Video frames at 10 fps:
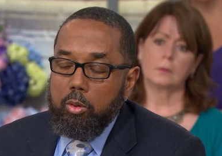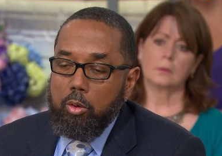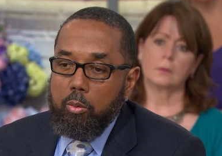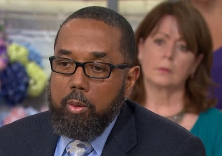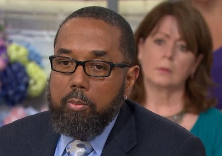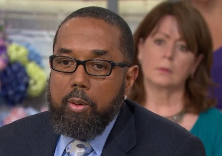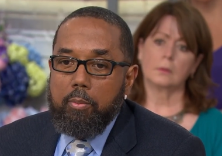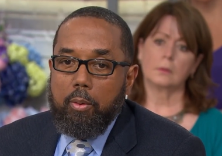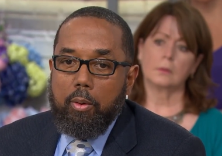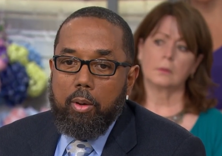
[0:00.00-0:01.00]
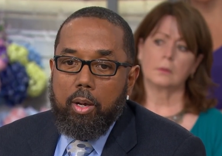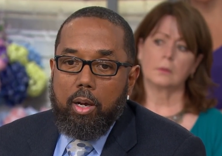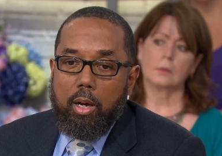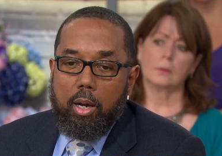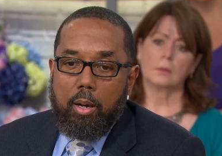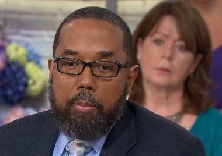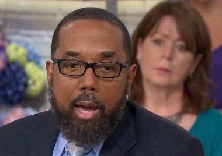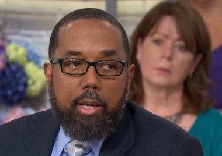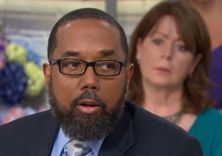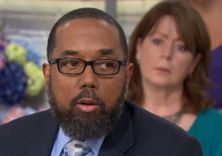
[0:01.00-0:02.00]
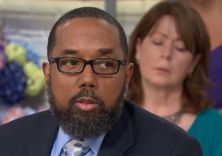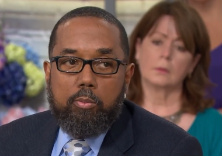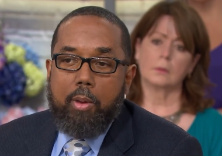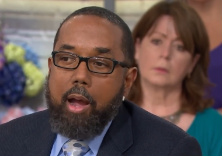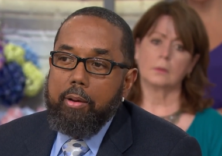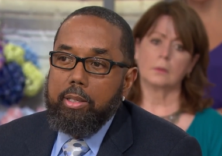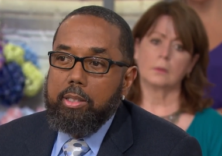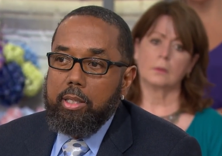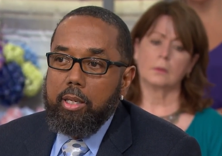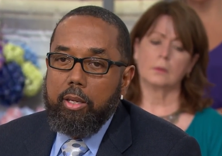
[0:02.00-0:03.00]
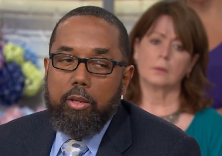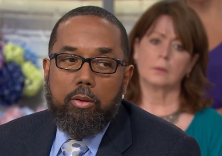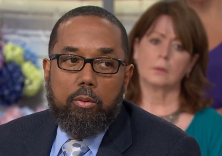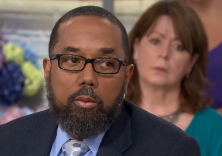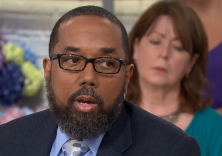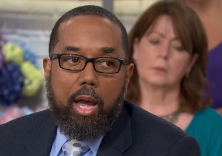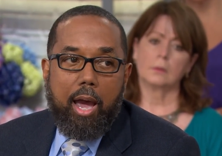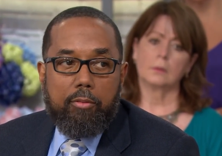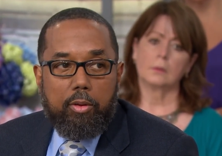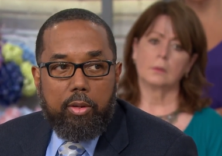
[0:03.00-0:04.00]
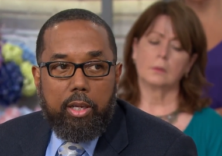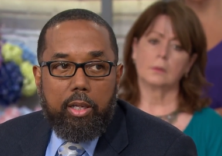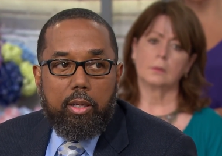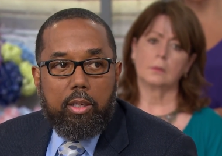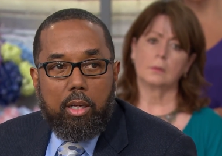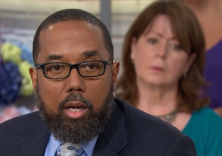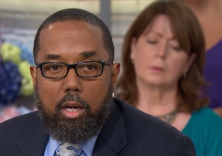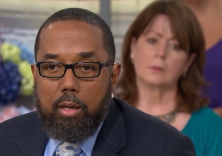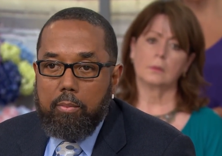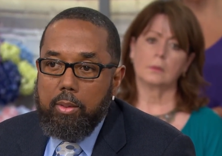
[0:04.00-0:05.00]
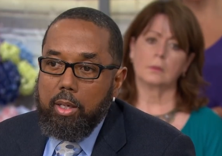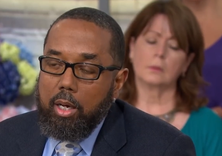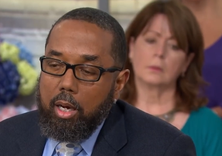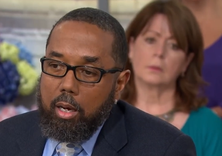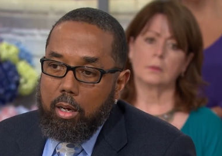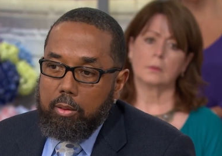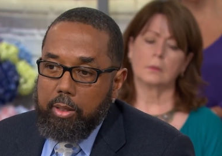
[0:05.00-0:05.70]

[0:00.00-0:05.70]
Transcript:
Speaker 1: you'll remember uh, Patty Hearst married Sin Hugh after he uh, uh,